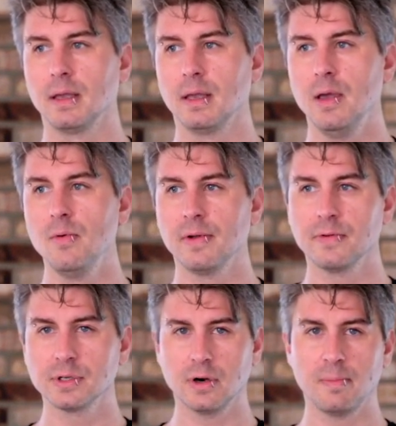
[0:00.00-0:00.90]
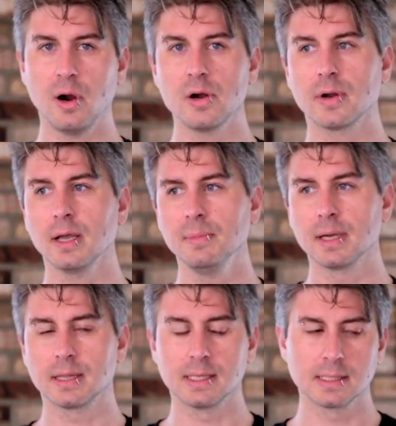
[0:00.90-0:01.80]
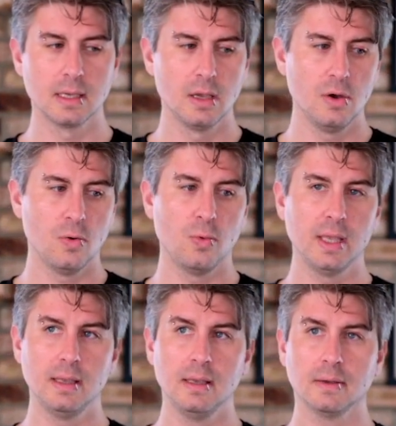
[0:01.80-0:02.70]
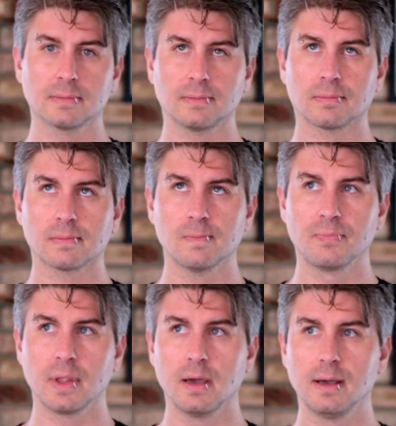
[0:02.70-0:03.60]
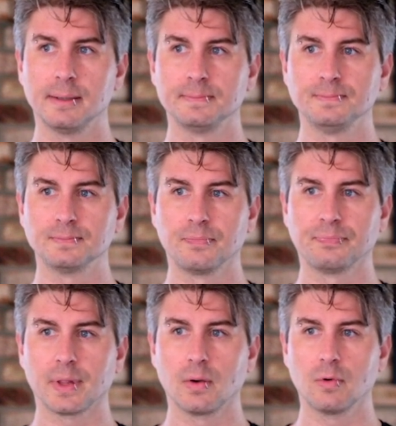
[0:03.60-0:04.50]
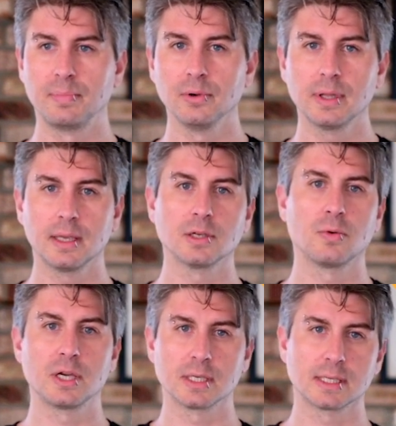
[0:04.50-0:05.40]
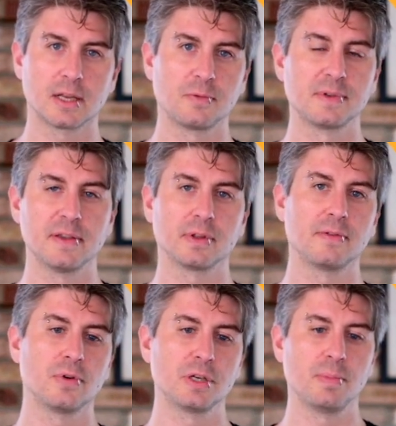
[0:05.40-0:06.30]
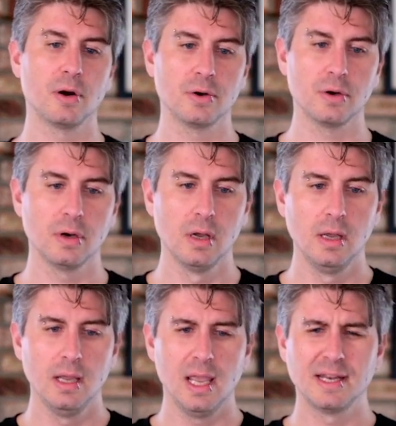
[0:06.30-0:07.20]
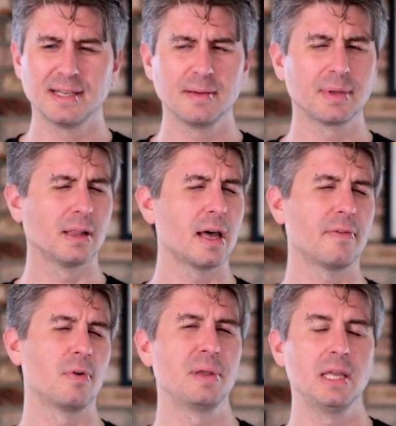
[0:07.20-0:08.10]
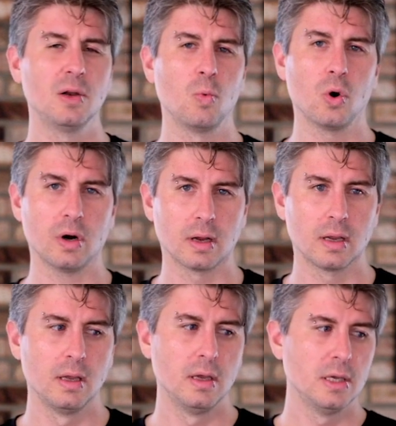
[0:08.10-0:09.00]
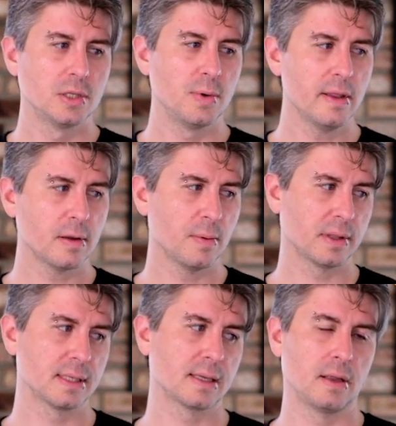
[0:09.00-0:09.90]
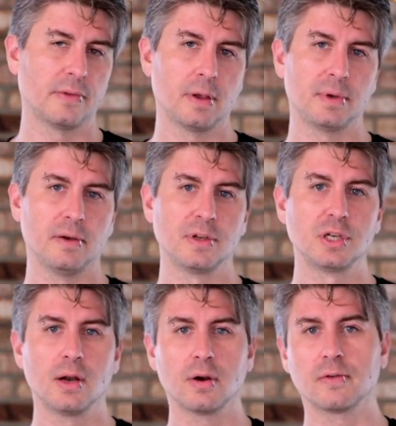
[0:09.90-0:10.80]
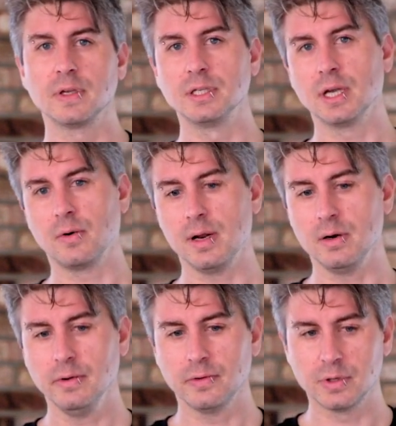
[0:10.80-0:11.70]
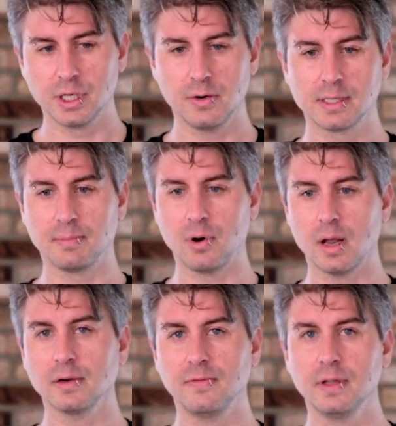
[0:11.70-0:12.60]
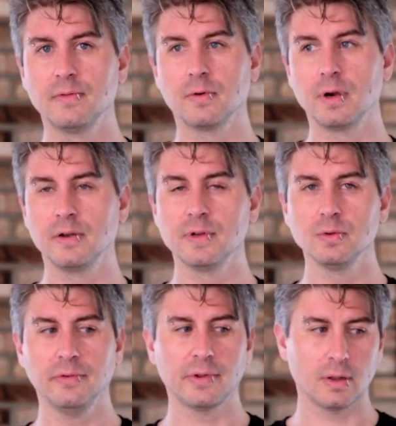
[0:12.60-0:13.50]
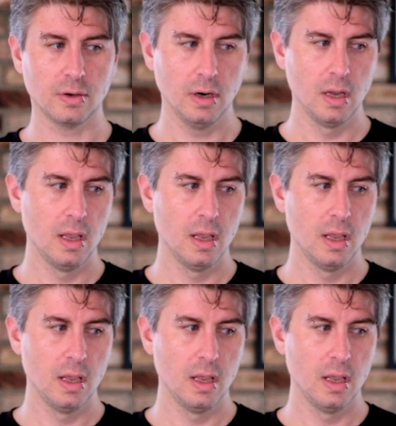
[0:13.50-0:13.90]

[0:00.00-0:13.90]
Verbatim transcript: and when we first started partnering up like this, we um, were building integrations kind of specifically for each partner. And it just seemed like a lot of repeated work. So we ended up coming up with this concept of a generic feed generator. So it generates a product feed for an individual seller.